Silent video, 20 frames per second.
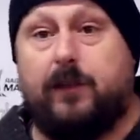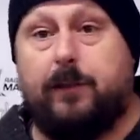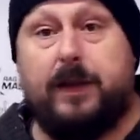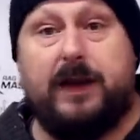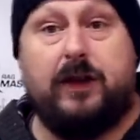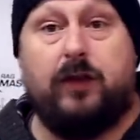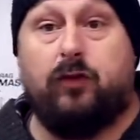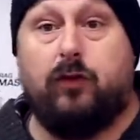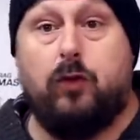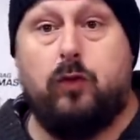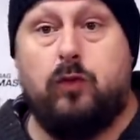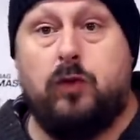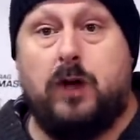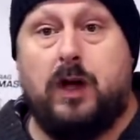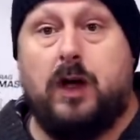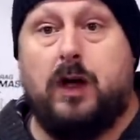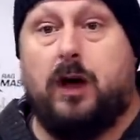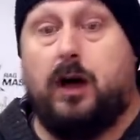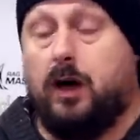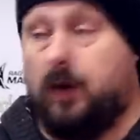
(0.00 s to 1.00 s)
I've been through
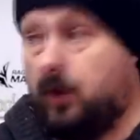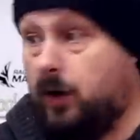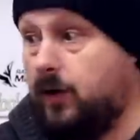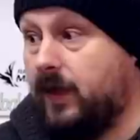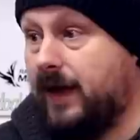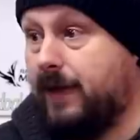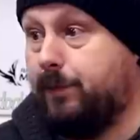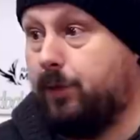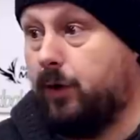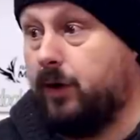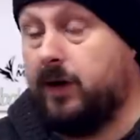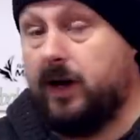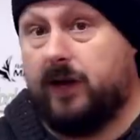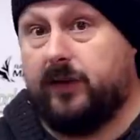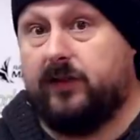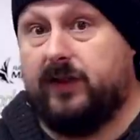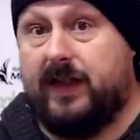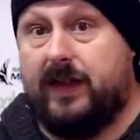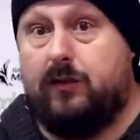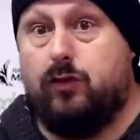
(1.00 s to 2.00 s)
a lot of their
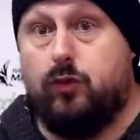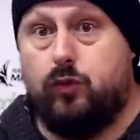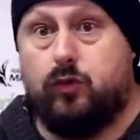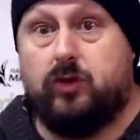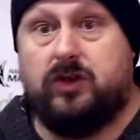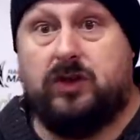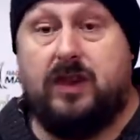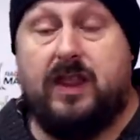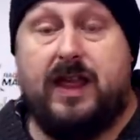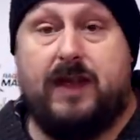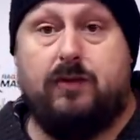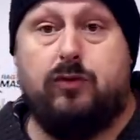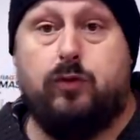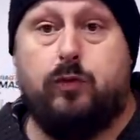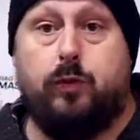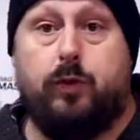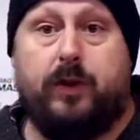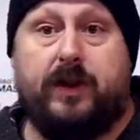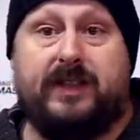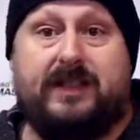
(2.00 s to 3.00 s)
products and they're all
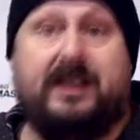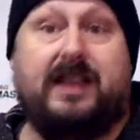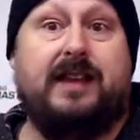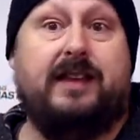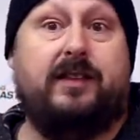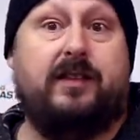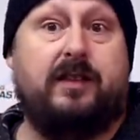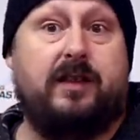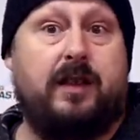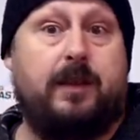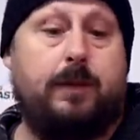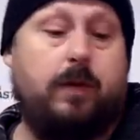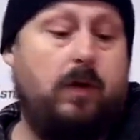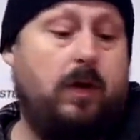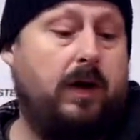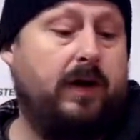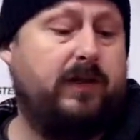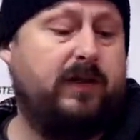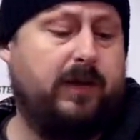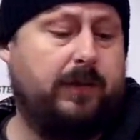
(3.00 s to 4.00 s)
pretty decent. The
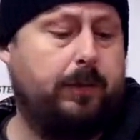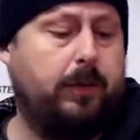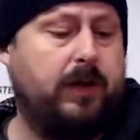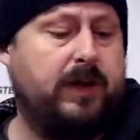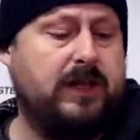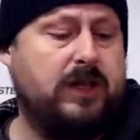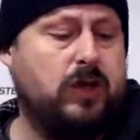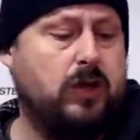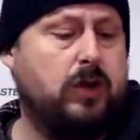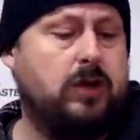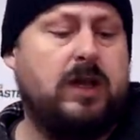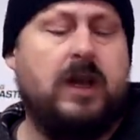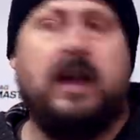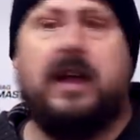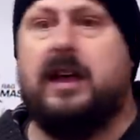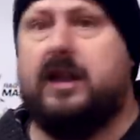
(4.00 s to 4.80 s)
price is pretty good.